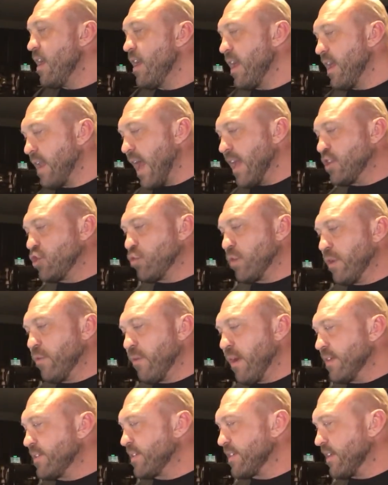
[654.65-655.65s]
And I treat
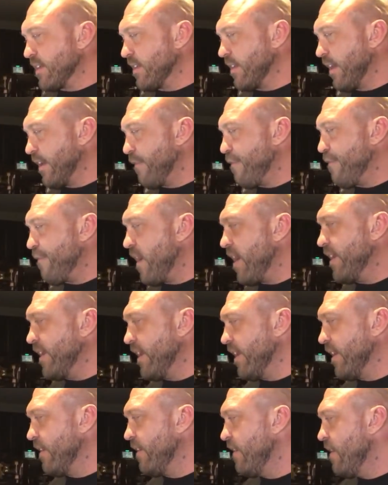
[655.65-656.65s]
wrestling like
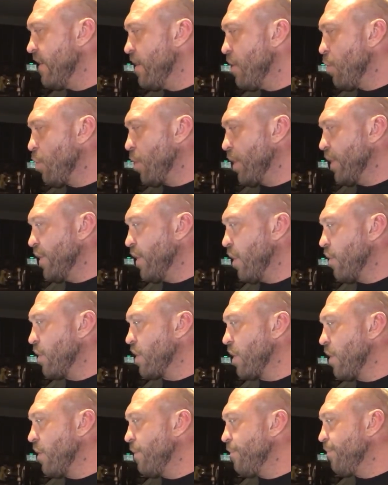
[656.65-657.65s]
fighting, where you don't
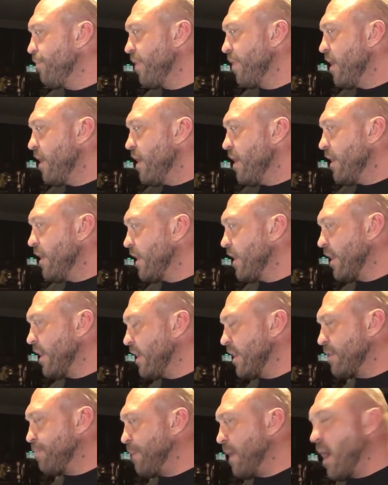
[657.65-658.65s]
go. And
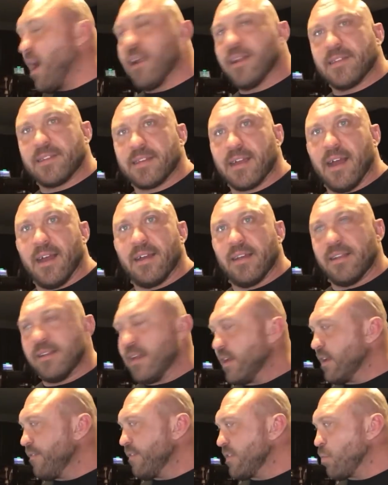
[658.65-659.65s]
let's be honest, guys,
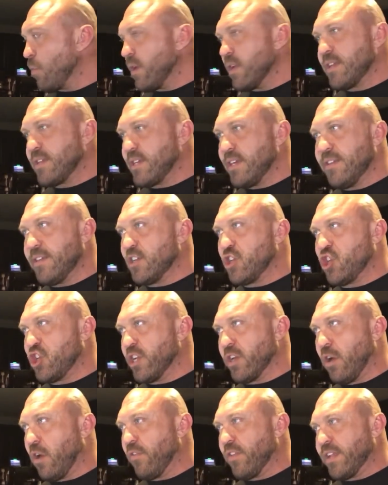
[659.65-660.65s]
none of us want to see this
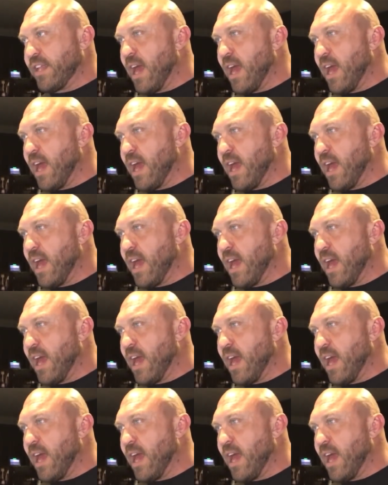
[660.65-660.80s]
shit all the